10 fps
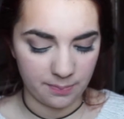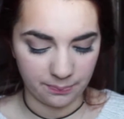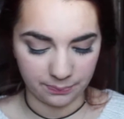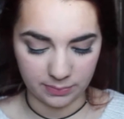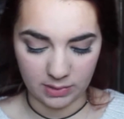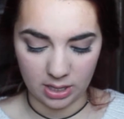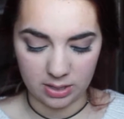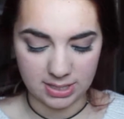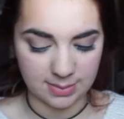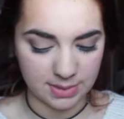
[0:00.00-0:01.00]
um,
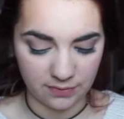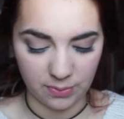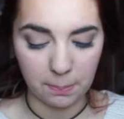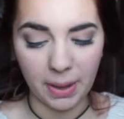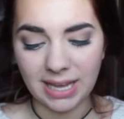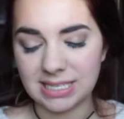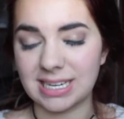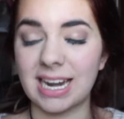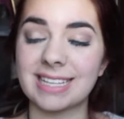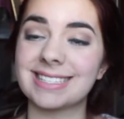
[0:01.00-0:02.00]
something from
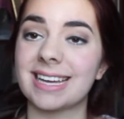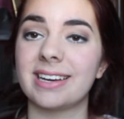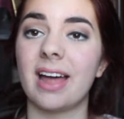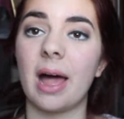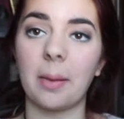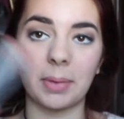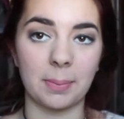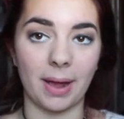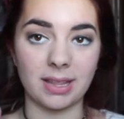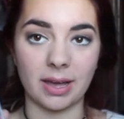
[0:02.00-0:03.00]
Bite and I decided I'm going
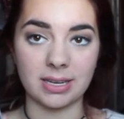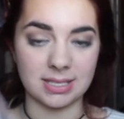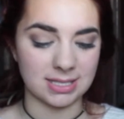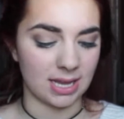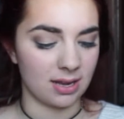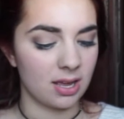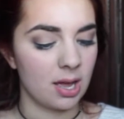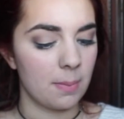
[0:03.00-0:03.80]
to buy that instead.